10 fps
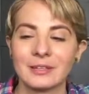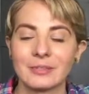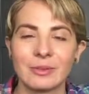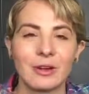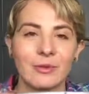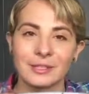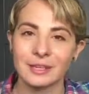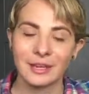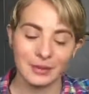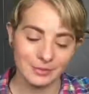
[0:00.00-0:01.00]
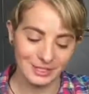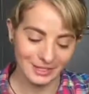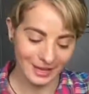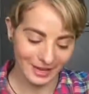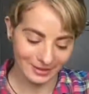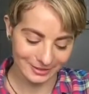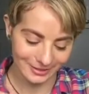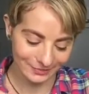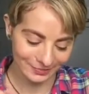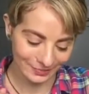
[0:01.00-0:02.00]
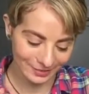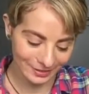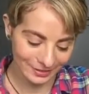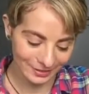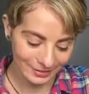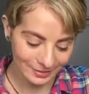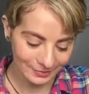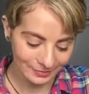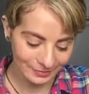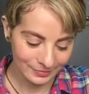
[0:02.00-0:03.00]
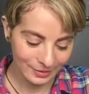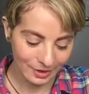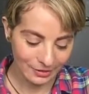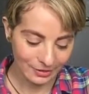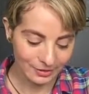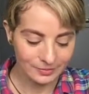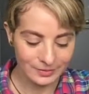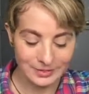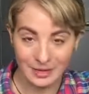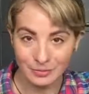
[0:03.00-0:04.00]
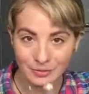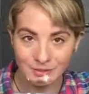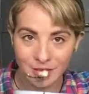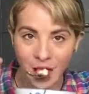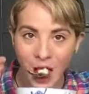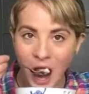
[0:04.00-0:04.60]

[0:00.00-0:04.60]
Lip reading: So we always had kimchi in the house and other staples.